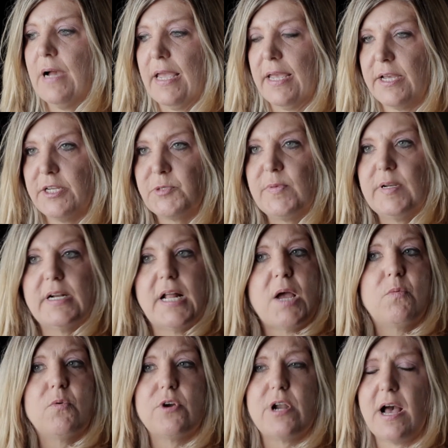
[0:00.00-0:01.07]
husband and I
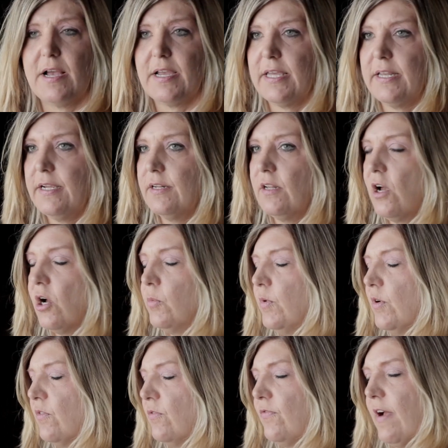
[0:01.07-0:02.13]
were not getting along.
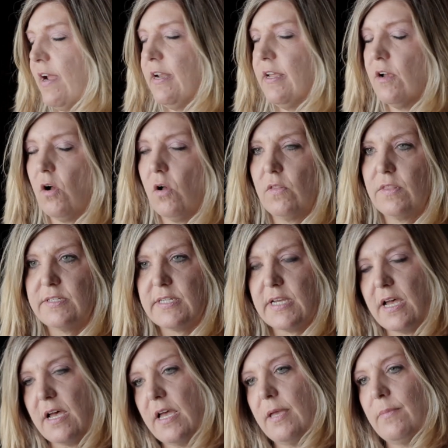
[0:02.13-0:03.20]
We were fighting all the
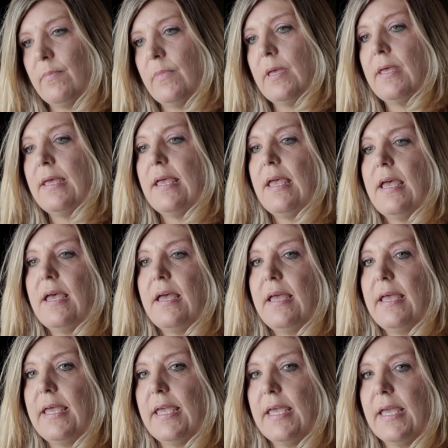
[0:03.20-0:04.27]
time,
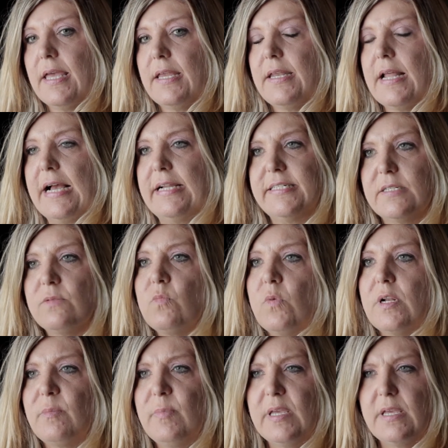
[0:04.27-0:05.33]
and I didn't
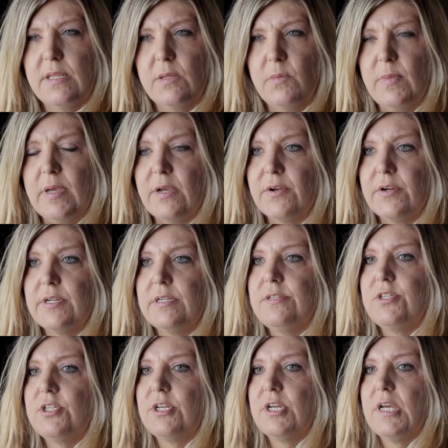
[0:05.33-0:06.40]
want to be in the marriage.
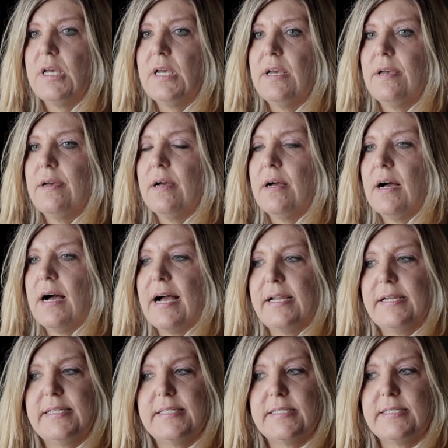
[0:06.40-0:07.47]
I